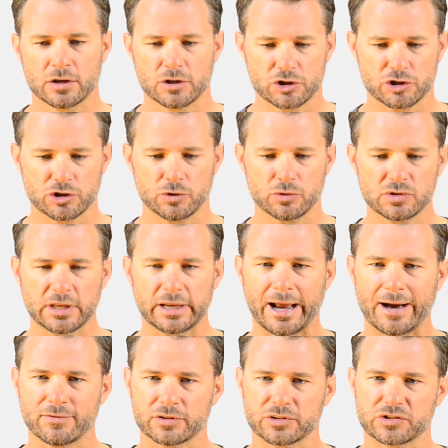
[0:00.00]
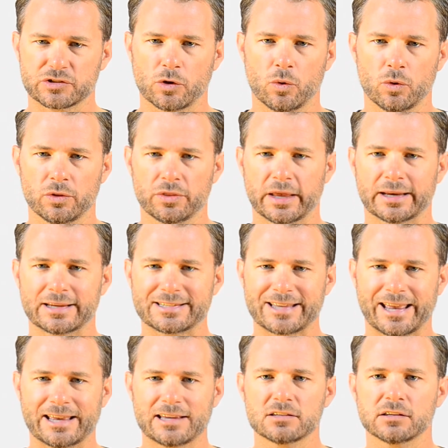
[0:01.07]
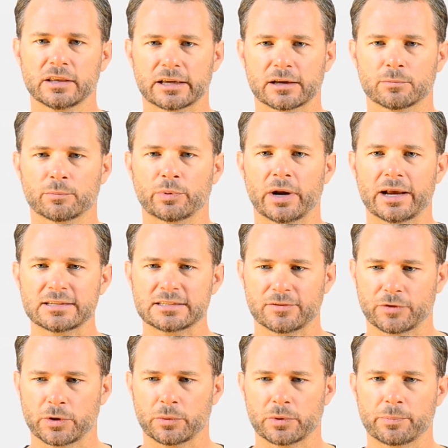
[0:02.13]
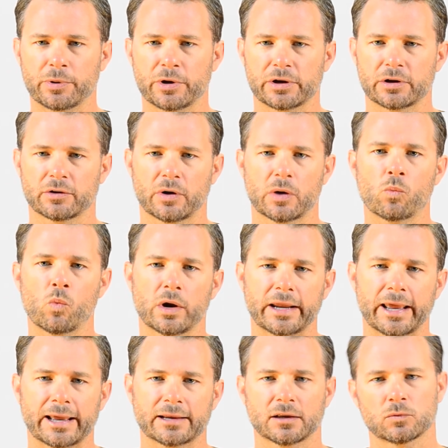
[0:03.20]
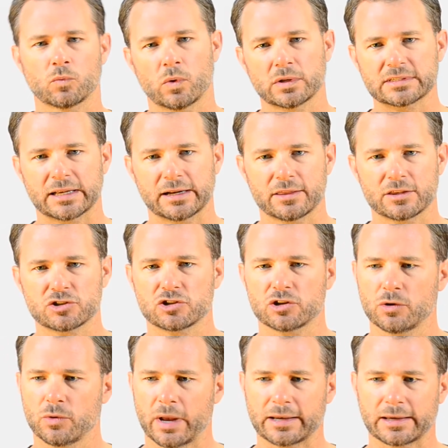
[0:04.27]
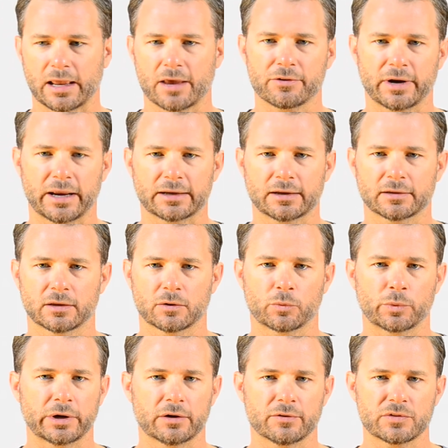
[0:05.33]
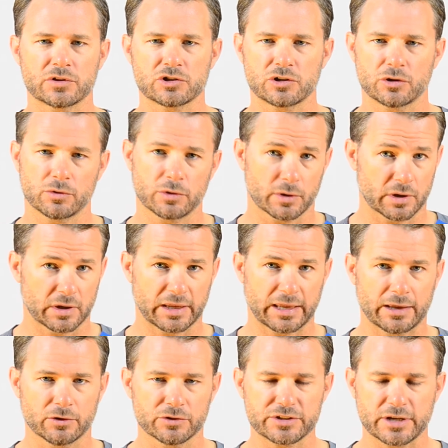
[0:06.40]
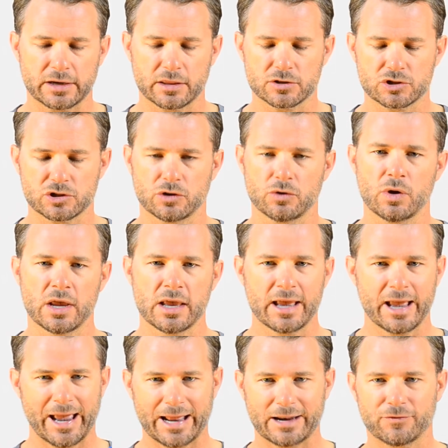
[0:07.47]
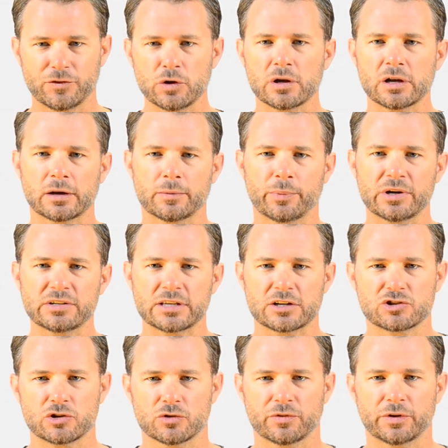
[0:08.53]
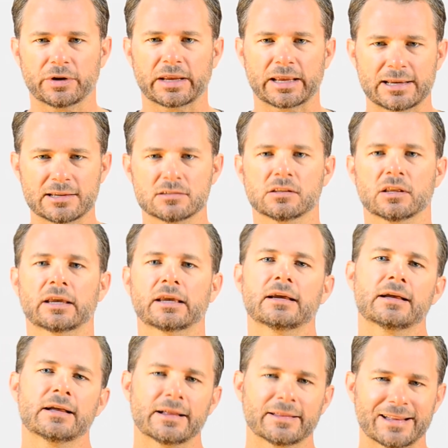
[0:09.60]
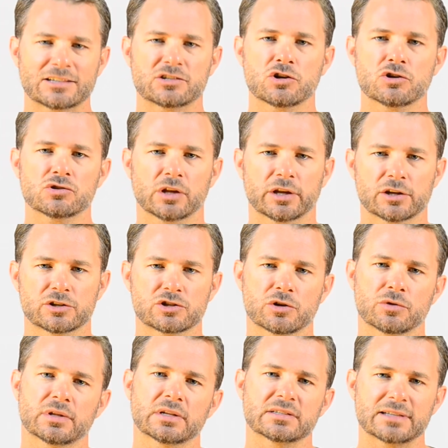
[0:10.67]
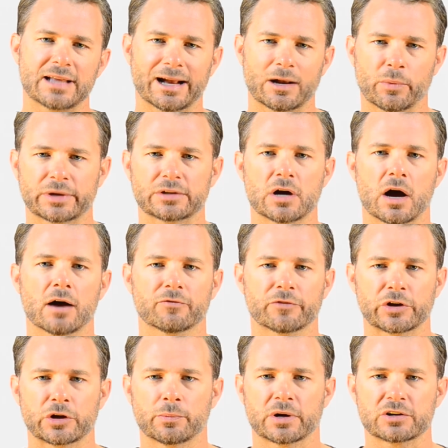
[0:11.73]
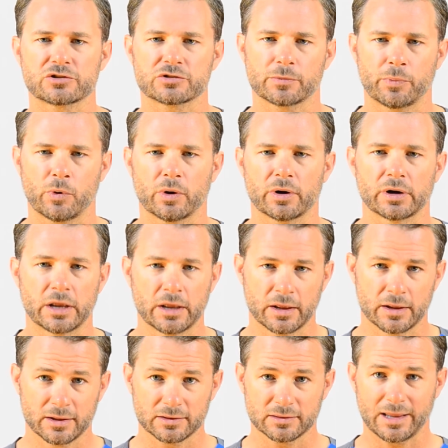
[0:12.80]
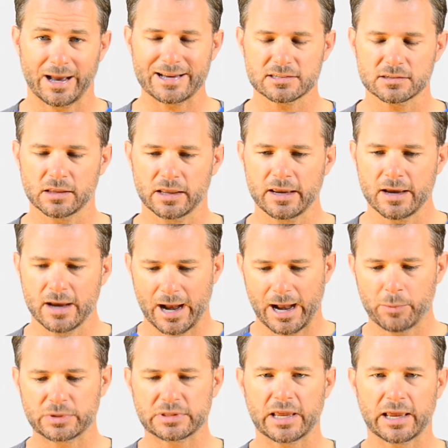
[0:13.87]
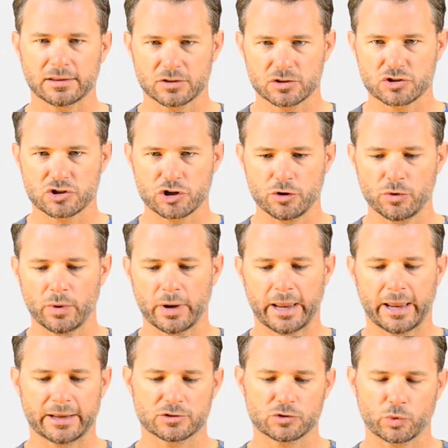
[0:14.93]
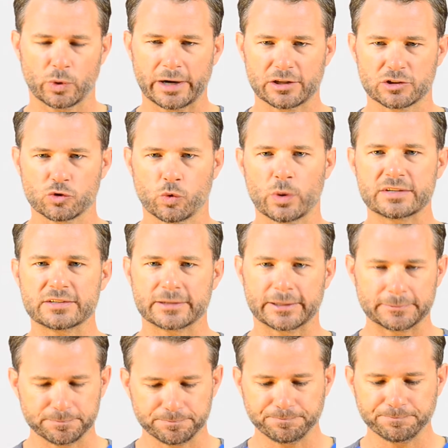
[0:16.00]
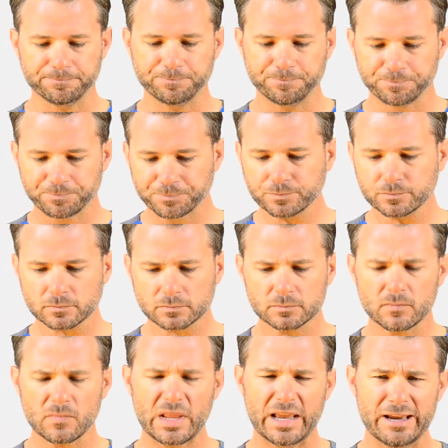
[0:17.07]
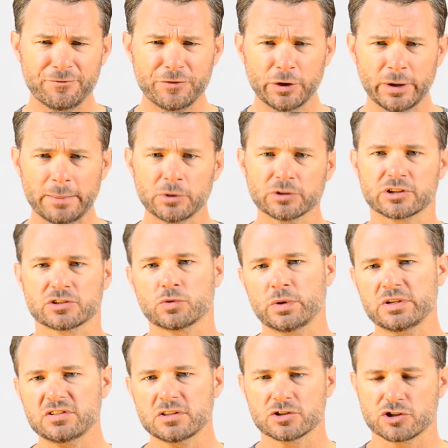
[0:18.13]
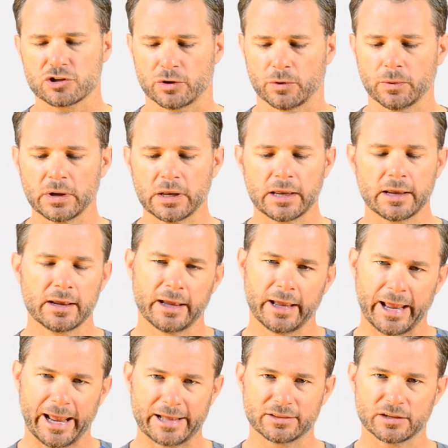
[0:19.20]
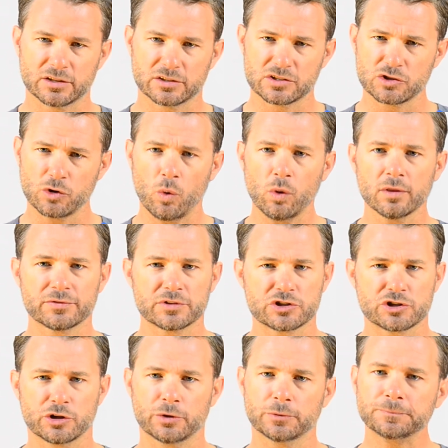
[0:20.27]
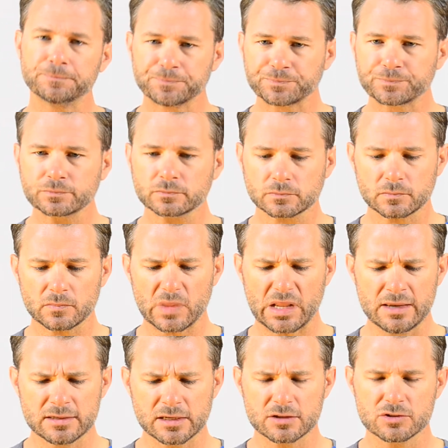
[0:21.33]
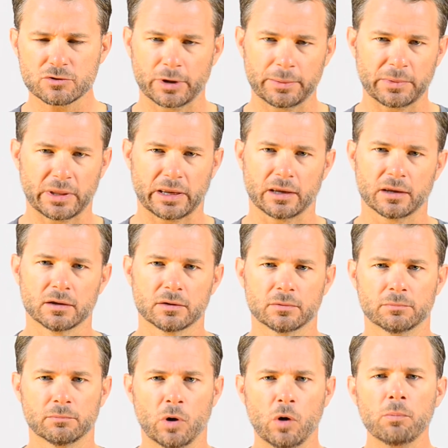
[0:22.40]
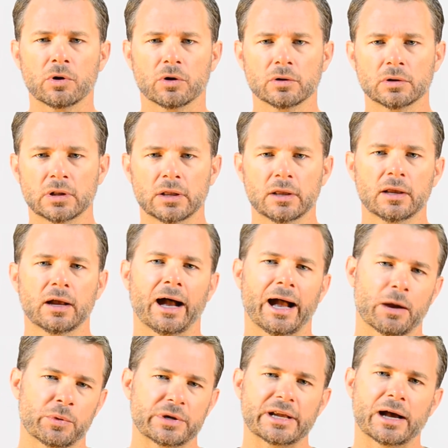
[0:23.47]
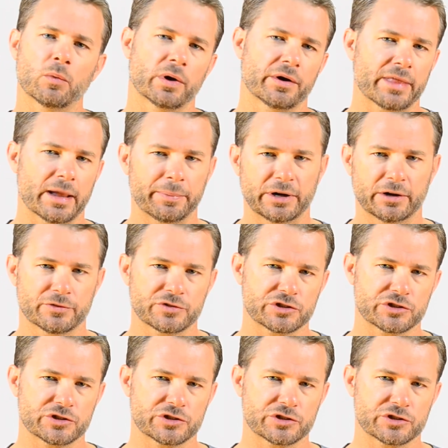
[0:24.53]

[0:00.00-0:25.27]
Shoes that have a sole that is easily compressed, if you were to put your one hand on one side of the shoe and the other hand on the rear of the shoe, the heel side of the shoe, and if you can compress that shoe very easily, that's usually a shoe that's not going to offer you much support. Lastly, I would take this shoe and try to twist it. If you're able to twist the shoe and the sole of the shoe is extremely mobile, I would not wear that pair of